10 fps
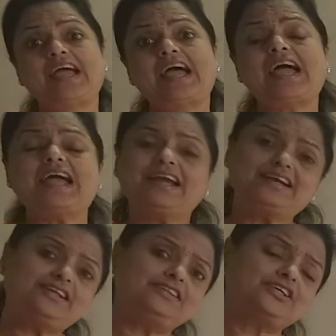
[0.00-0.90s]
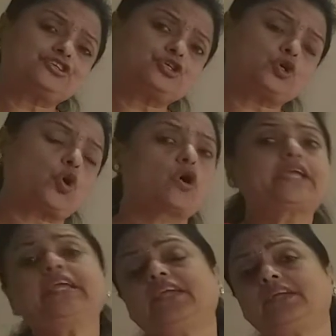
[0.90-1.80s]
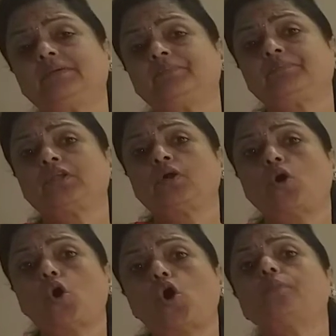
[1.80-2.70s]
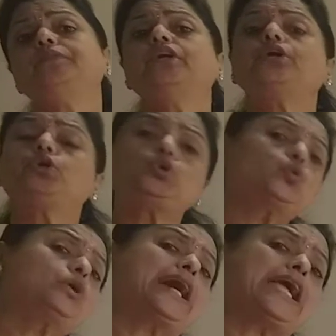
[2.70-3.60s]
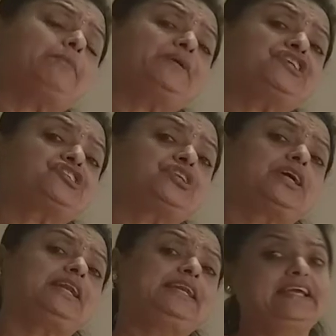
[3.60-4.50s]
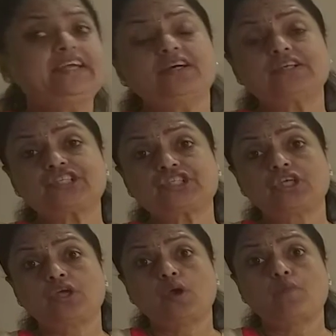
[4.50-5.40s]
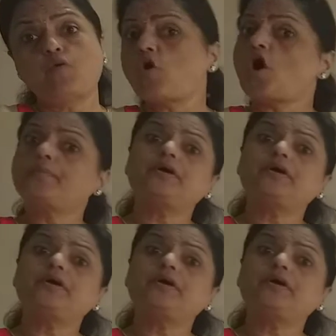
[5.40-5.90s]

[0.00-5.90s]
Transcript: And the stocking of the two-dimensional layers form